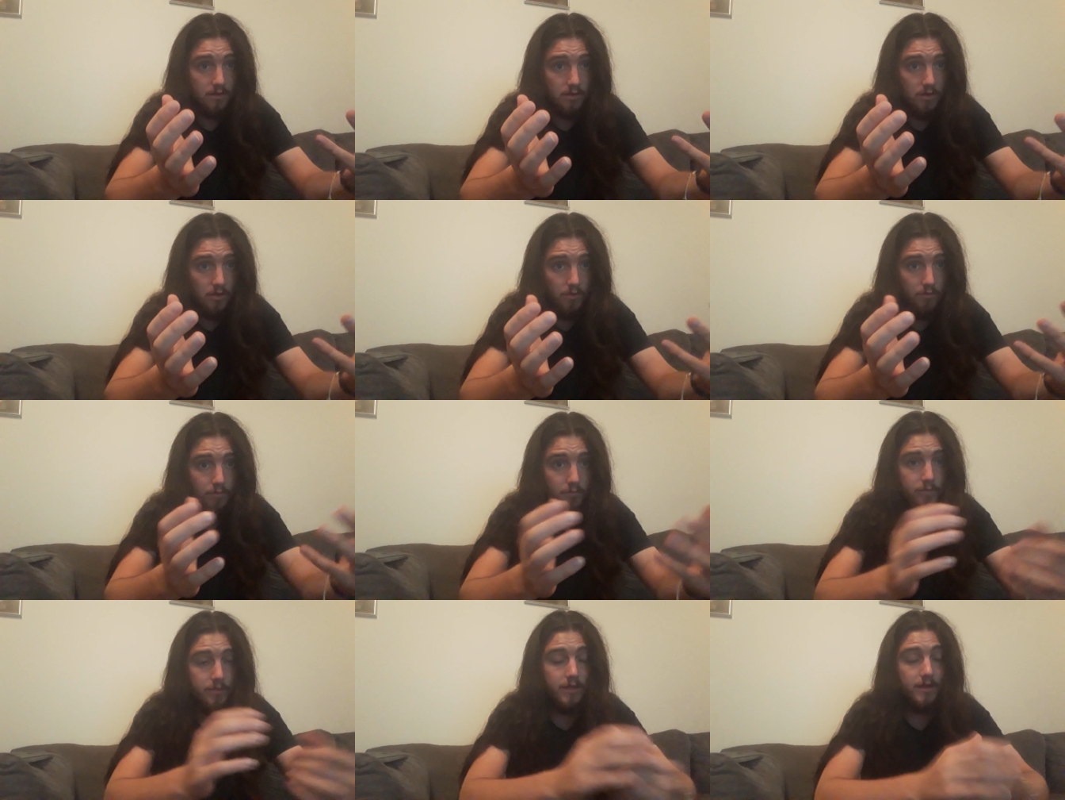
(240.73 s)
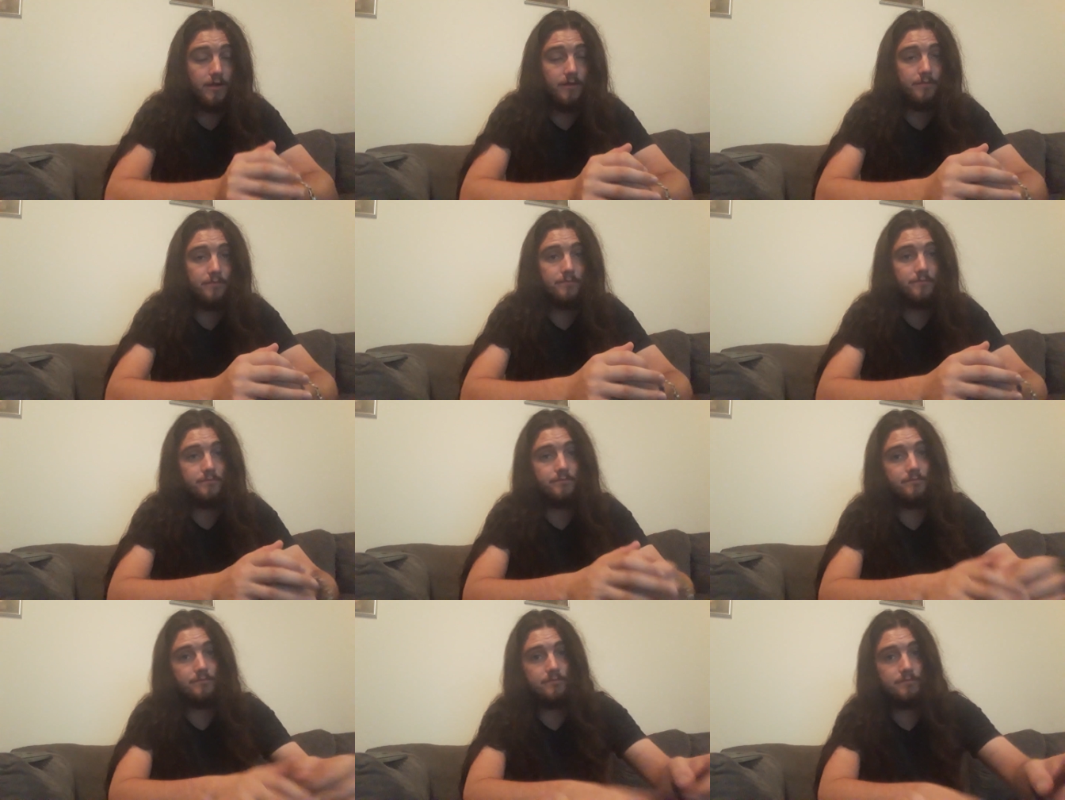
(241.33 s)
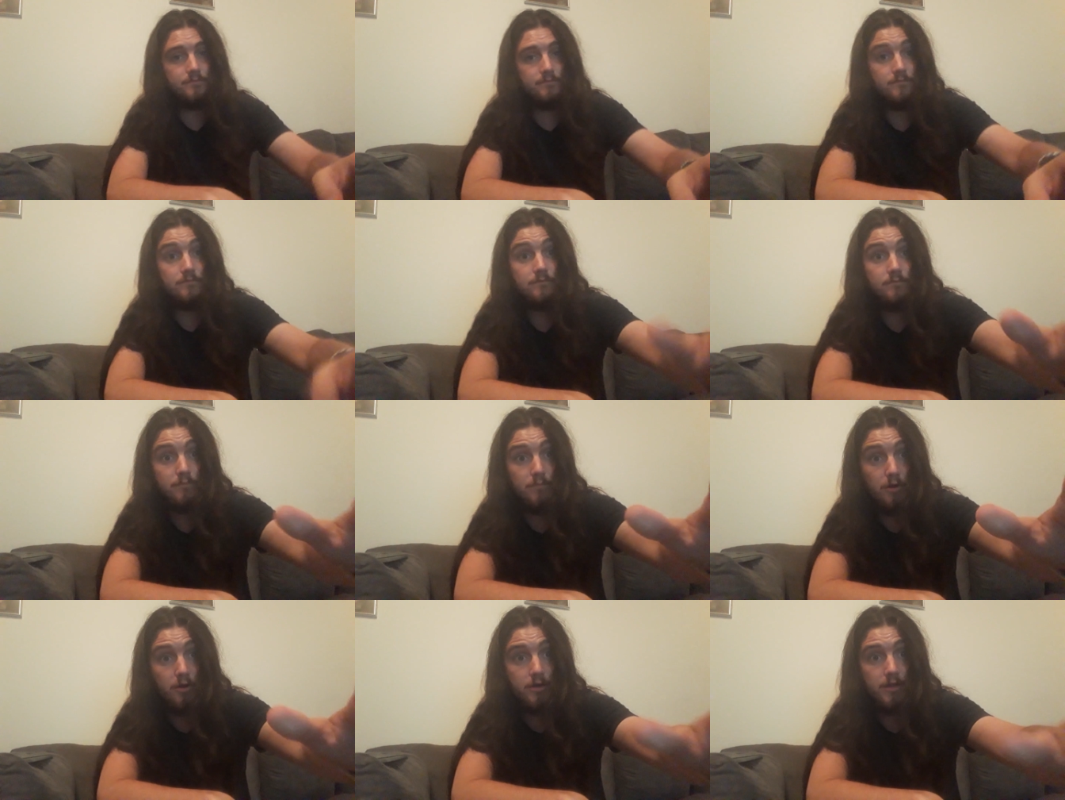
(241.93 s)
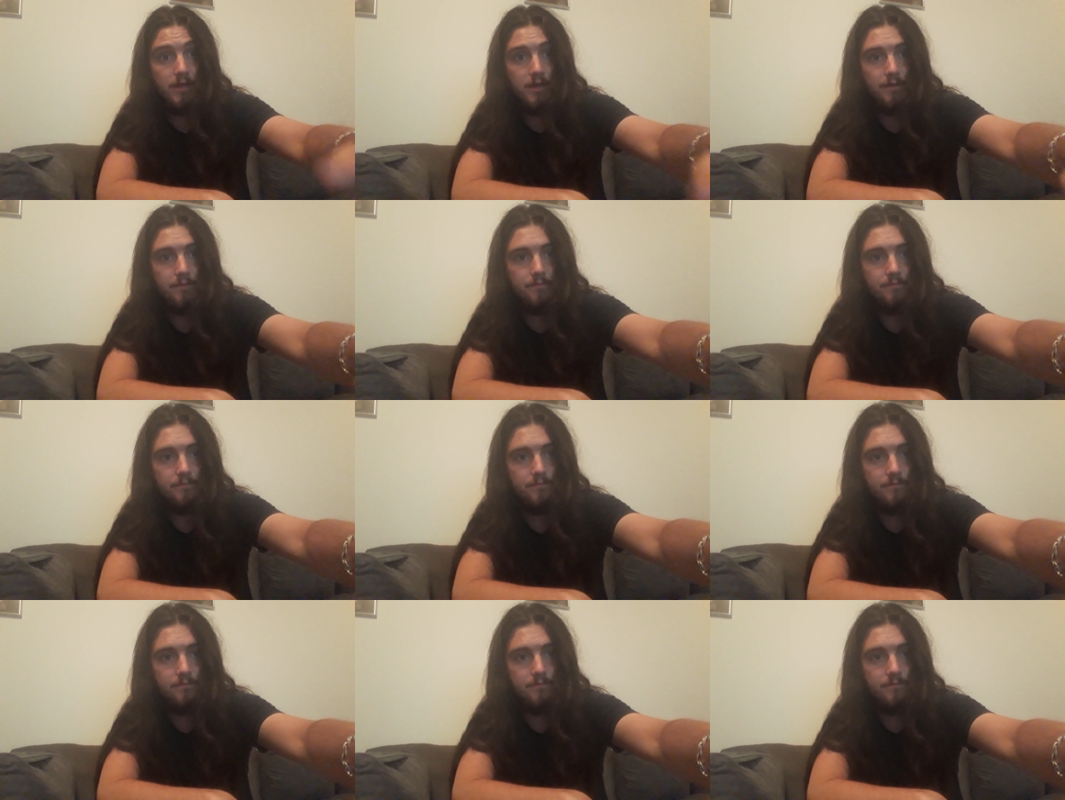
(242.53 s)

Go from there. Party on.